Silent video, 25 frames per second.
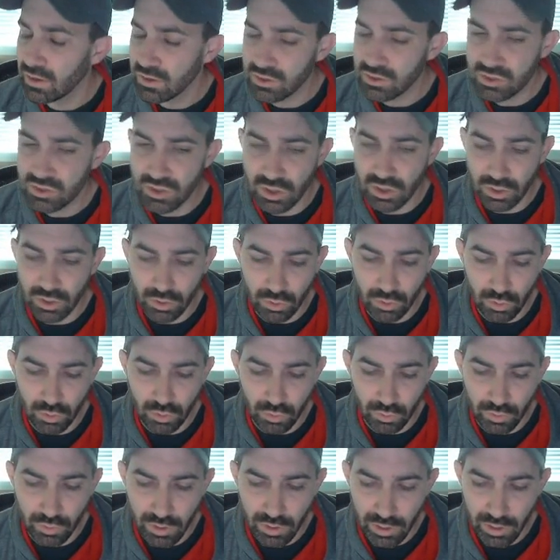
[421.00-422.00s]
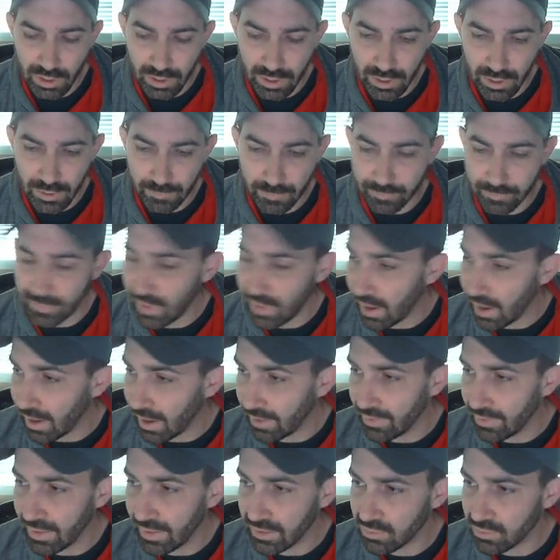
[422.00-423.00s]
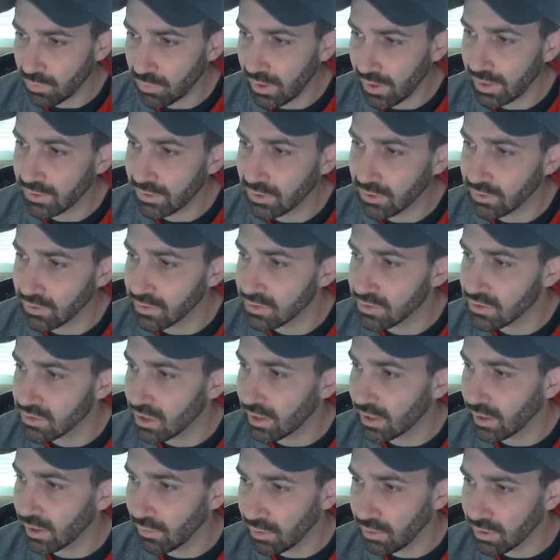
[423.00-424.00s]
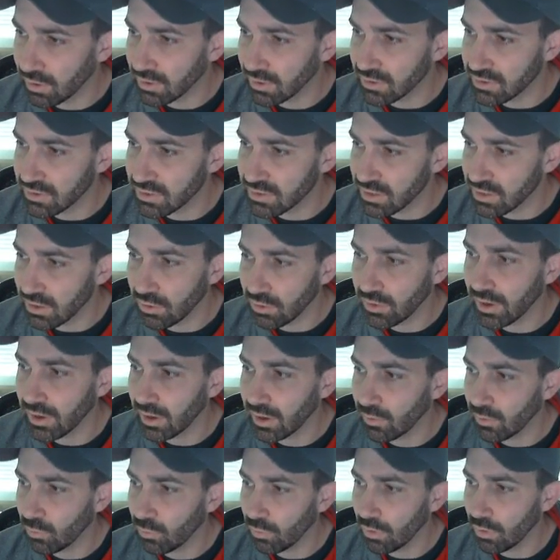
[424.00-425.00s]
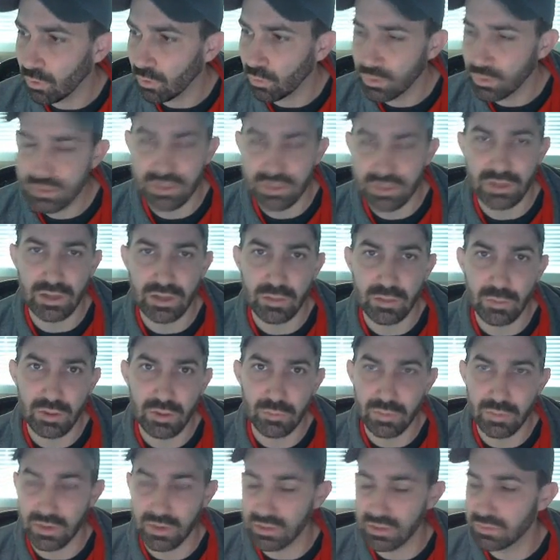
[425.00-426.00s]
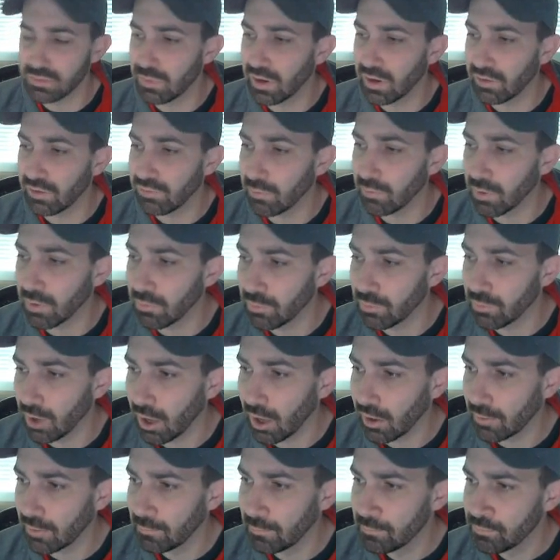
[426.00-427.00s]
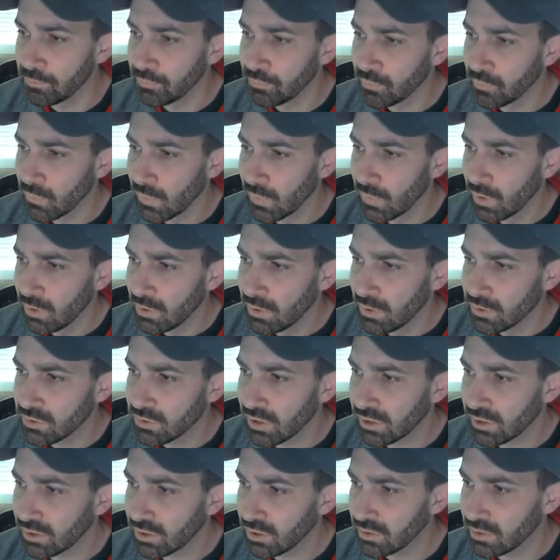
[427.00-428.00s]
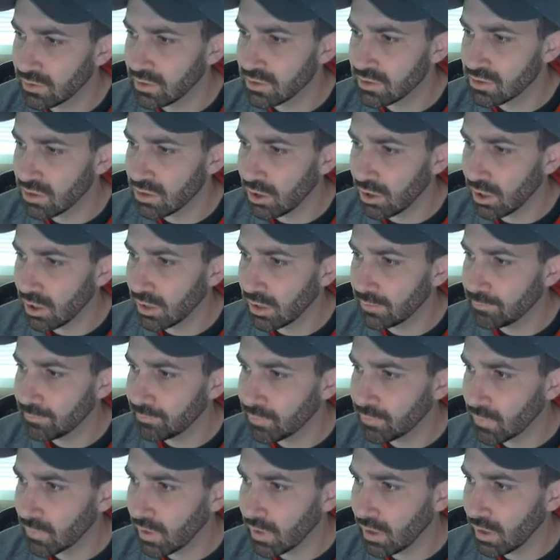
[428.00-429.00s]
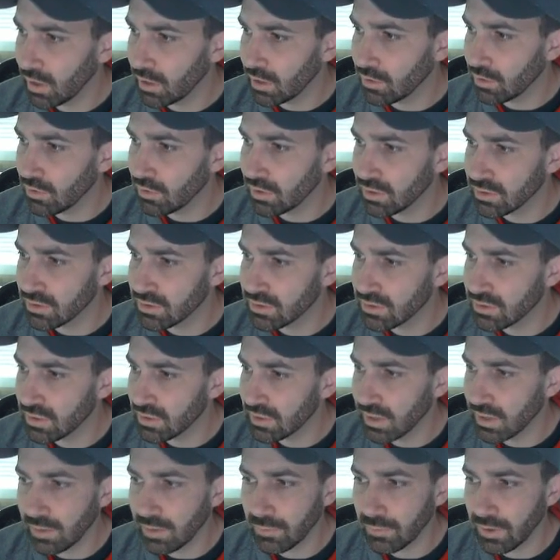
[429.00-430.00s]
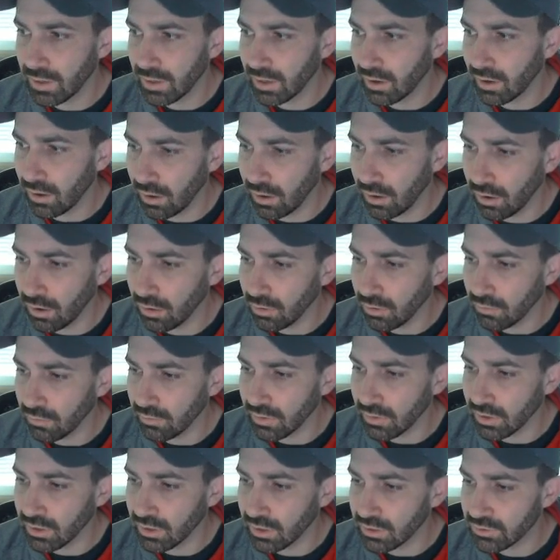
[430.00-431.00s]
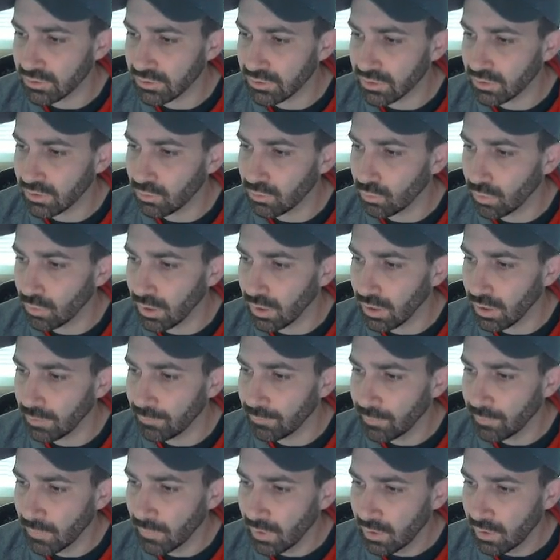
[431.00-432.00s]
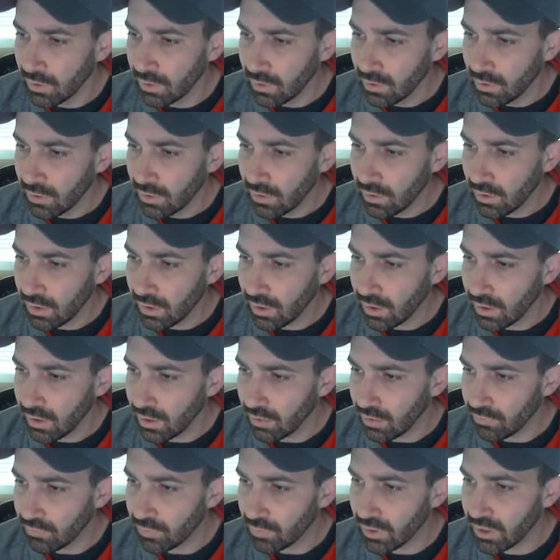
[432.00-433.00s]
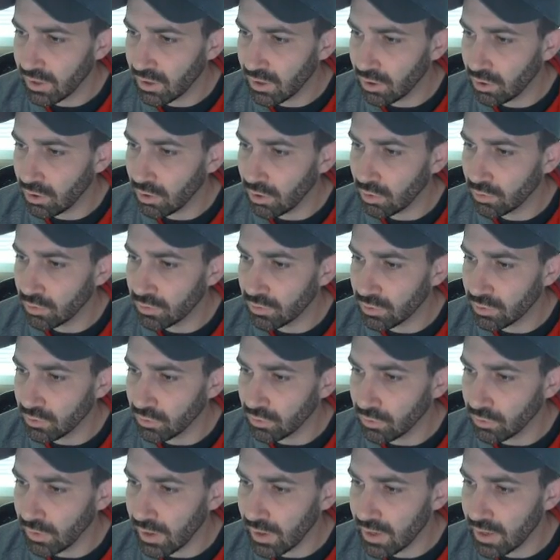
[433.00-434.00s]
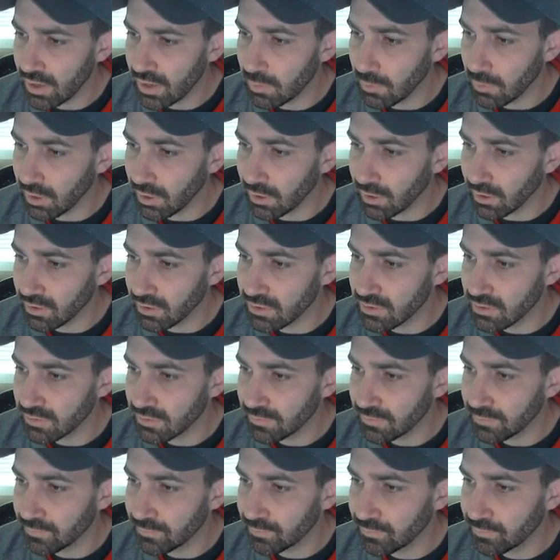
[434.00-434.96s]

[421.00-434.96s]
So that's why I turned this on. I wanted to see, okay, well, what's going to give me the biggest bang for my buck? So I turned this on, and you can see I'm getting all over the country. Well, if we go to 80 meters,